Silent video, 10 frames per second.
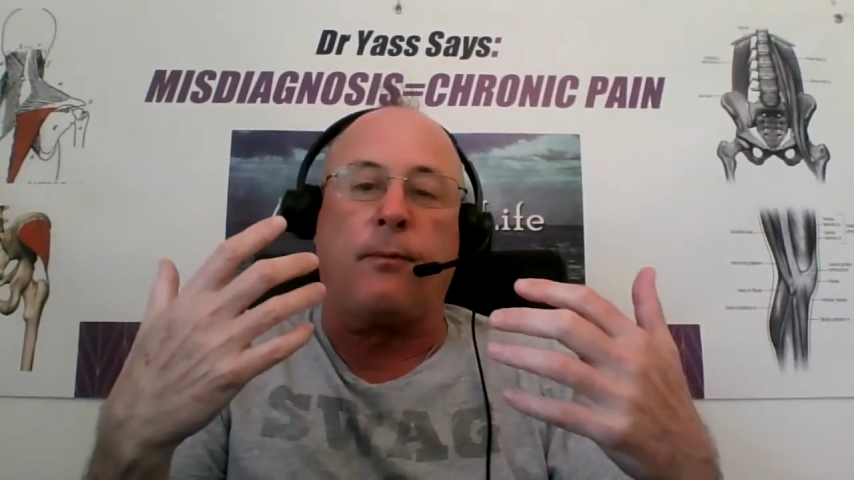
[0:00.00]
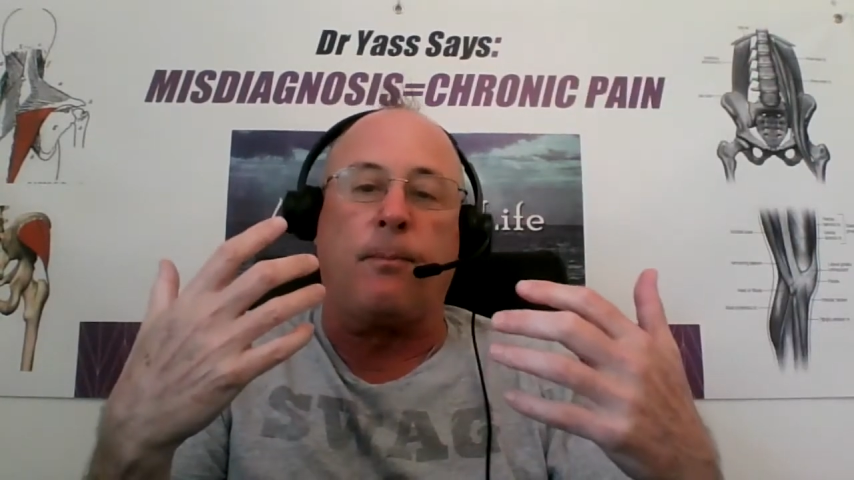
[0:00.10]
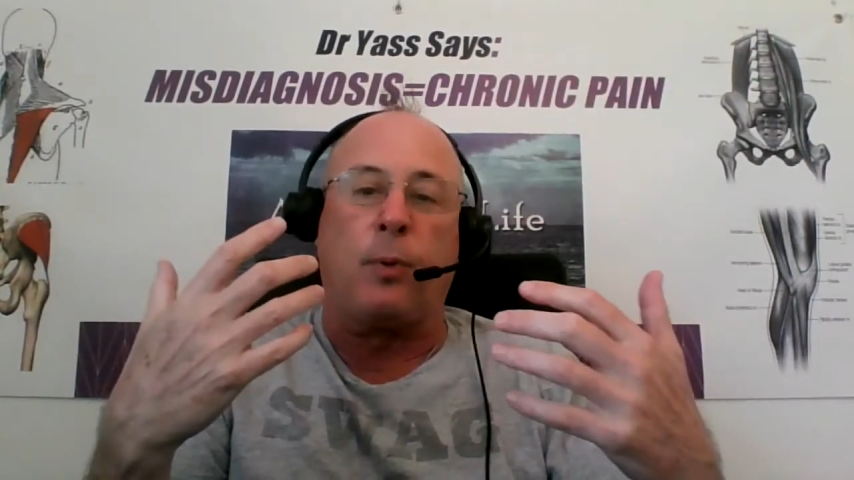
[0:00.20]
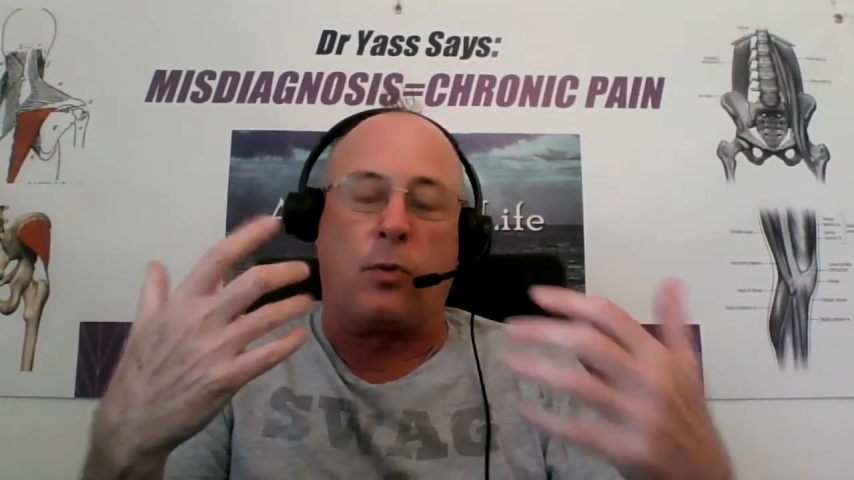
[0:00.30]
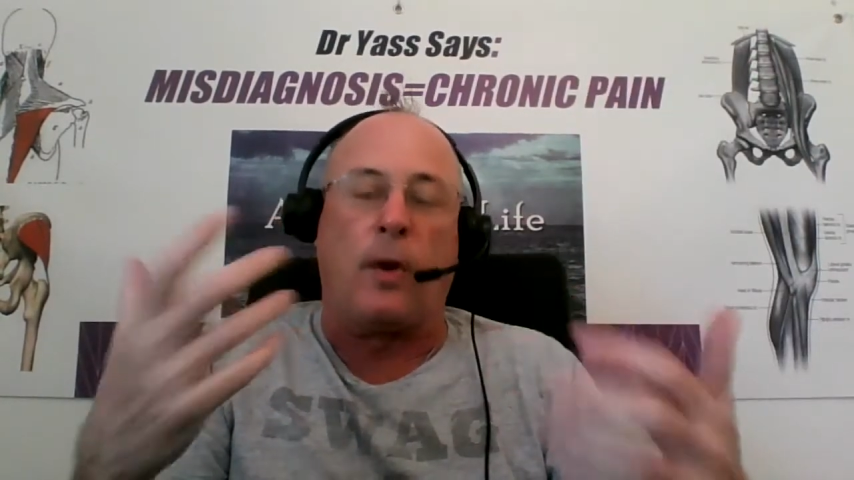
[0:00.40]

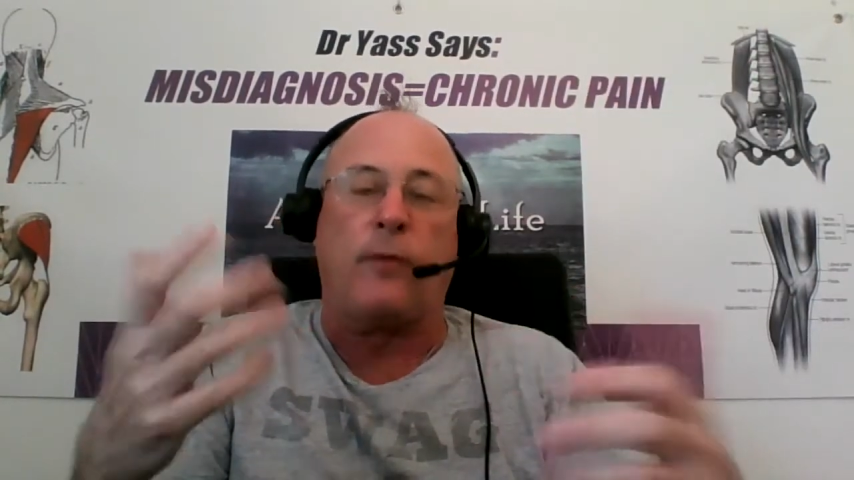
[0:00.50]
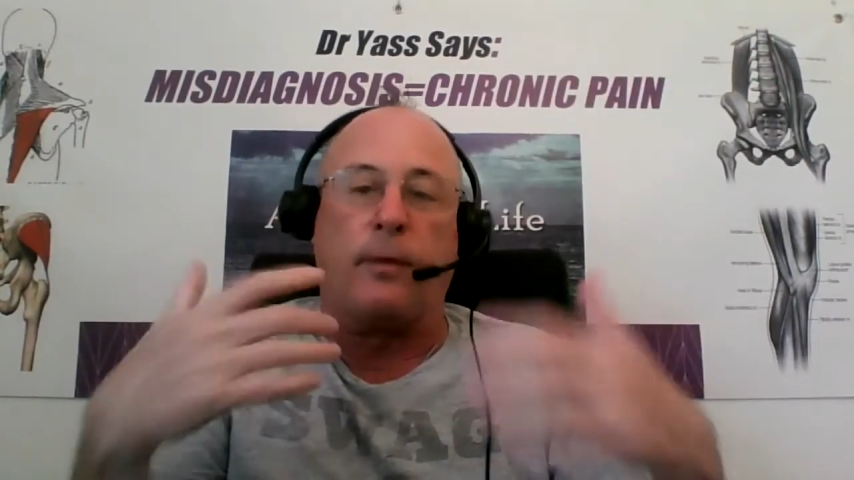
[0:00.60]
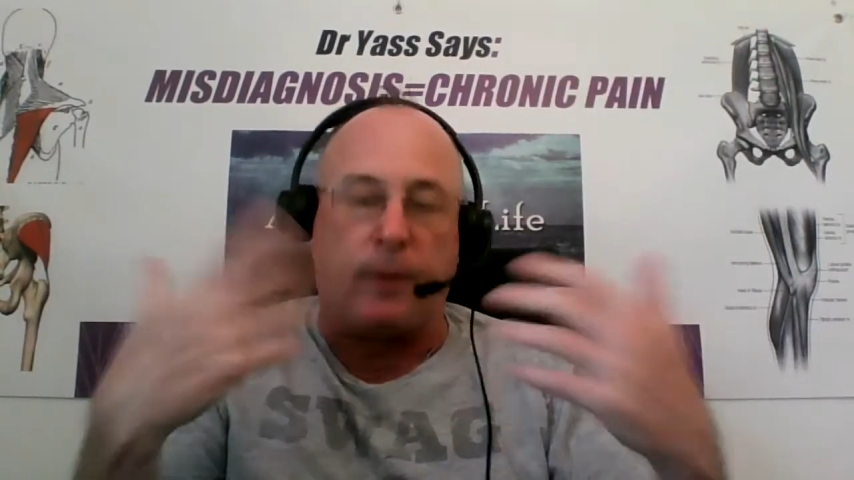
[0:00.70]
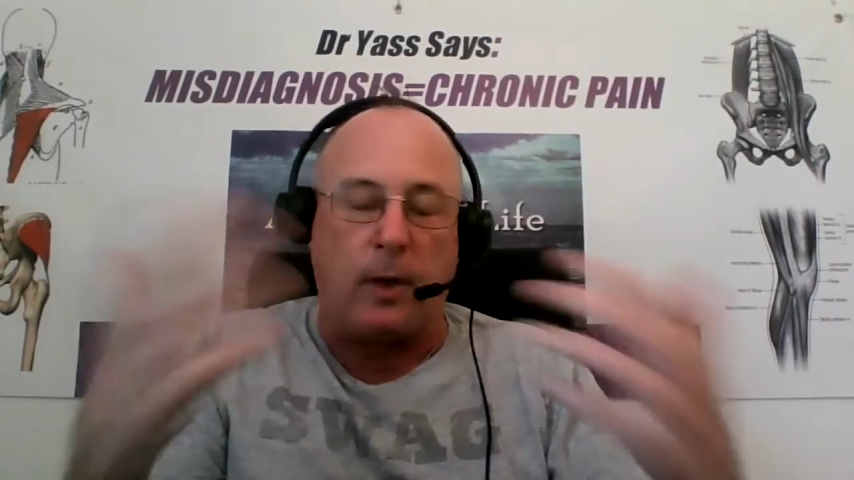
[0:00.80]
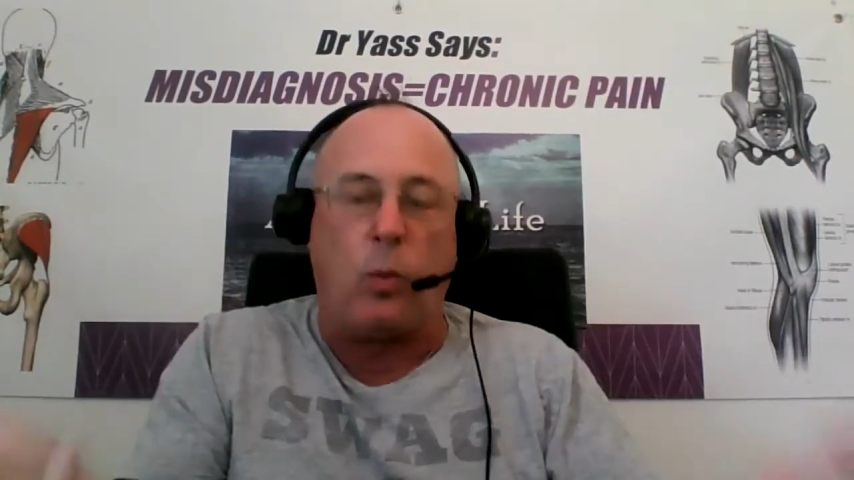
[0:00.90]

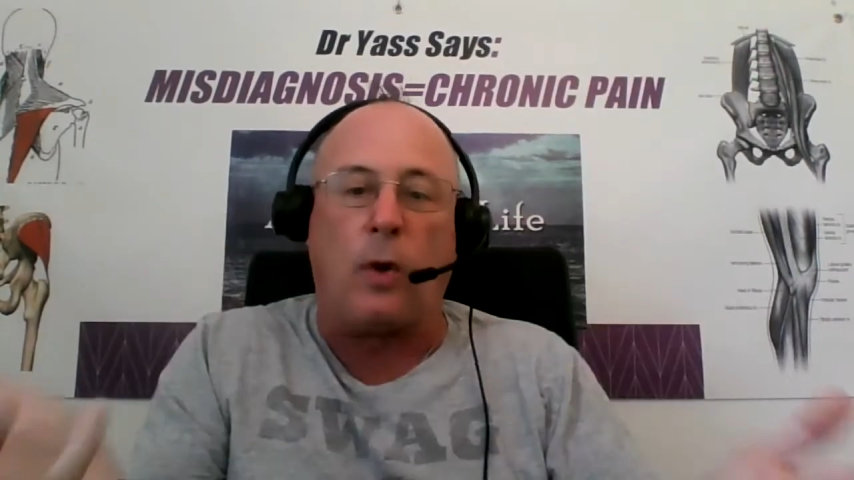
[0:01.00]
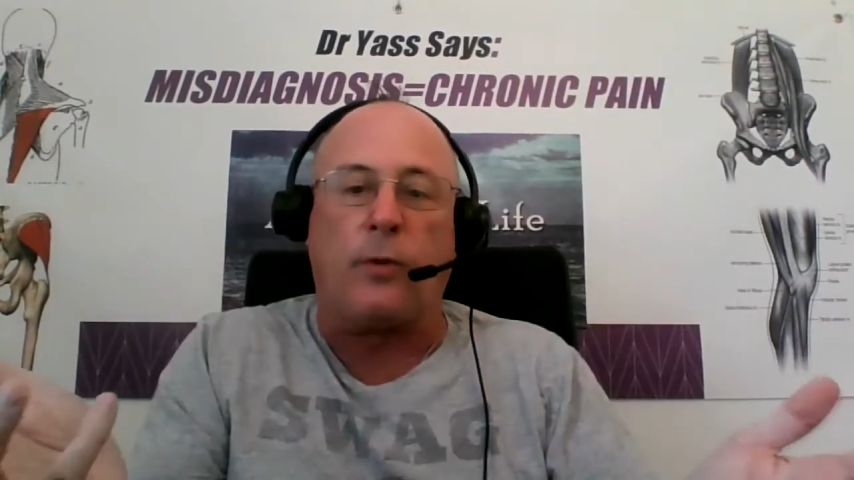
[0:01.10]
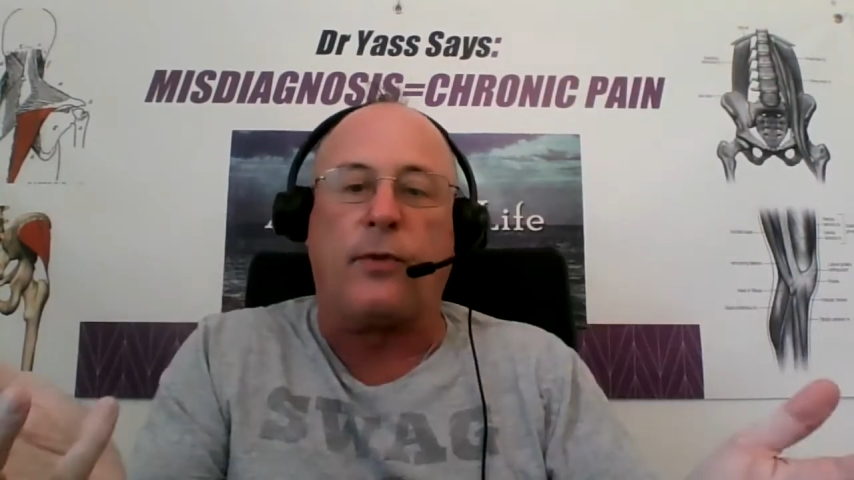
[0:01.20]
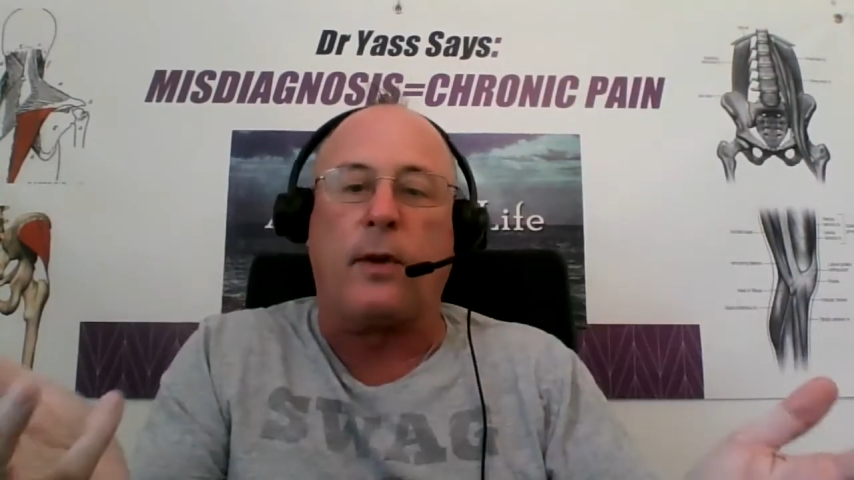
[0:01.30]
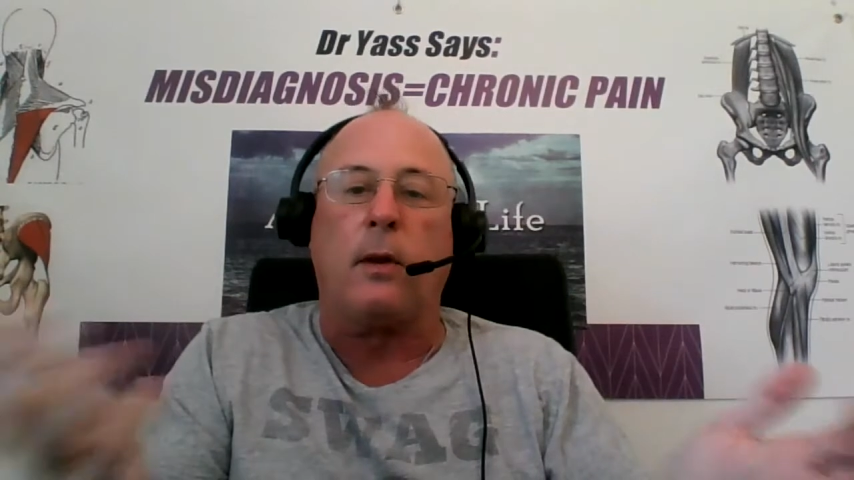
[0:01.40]
progressively
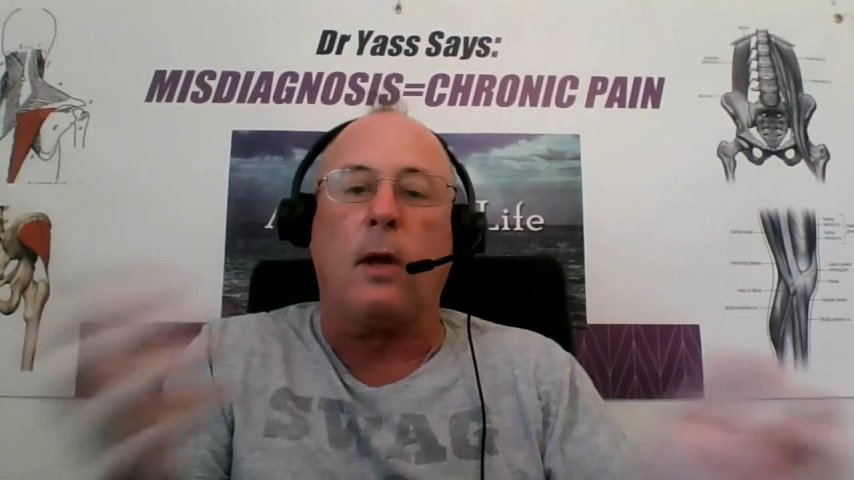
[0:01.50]
worsened.